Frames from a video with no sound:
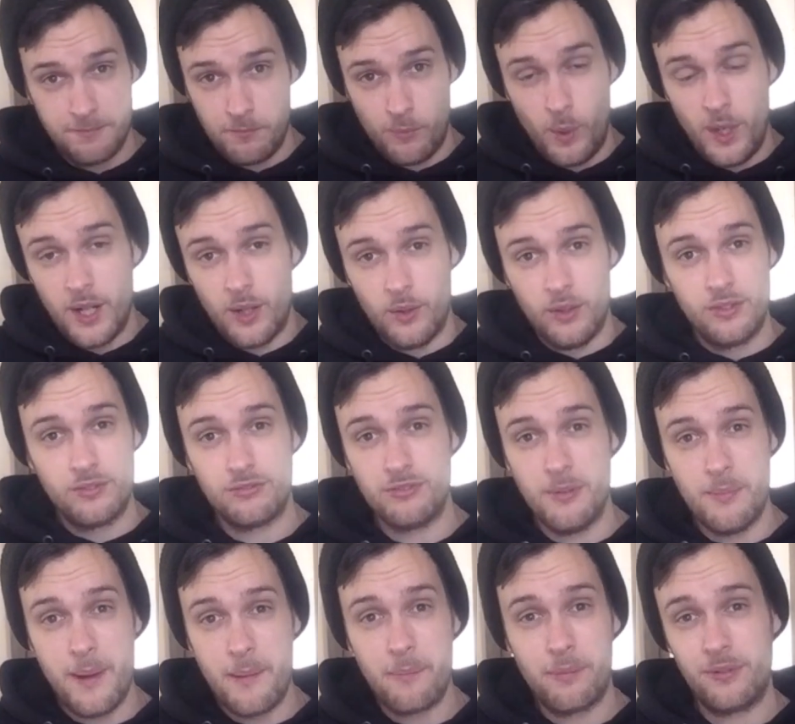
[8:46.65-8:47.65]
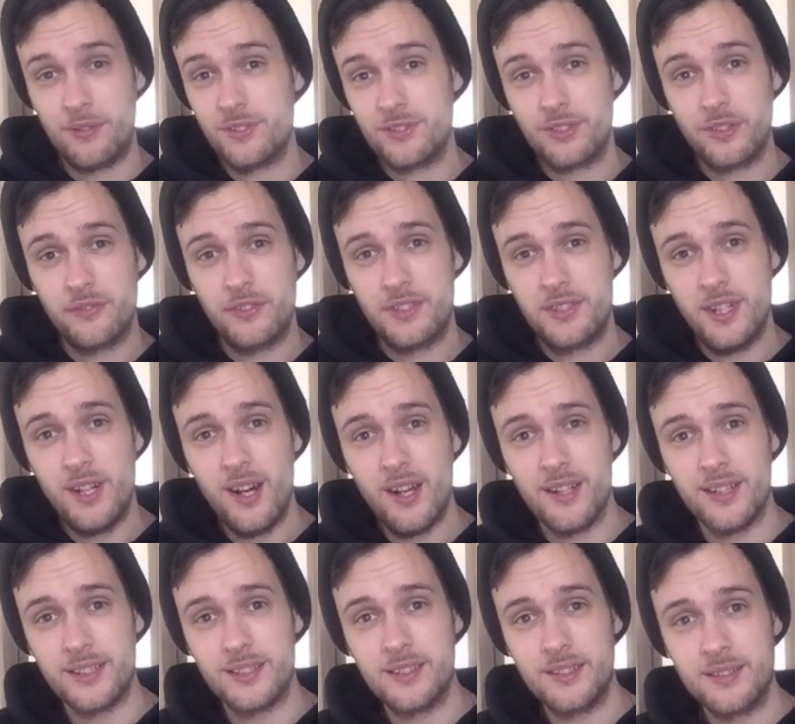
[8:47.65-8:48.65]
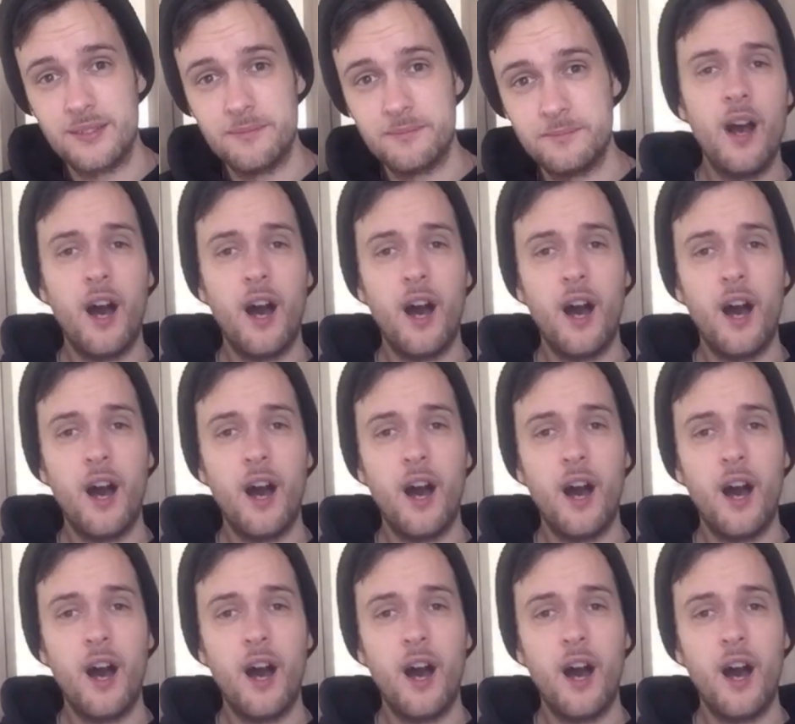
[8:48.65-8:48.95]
well, Remembrance of the Daleks.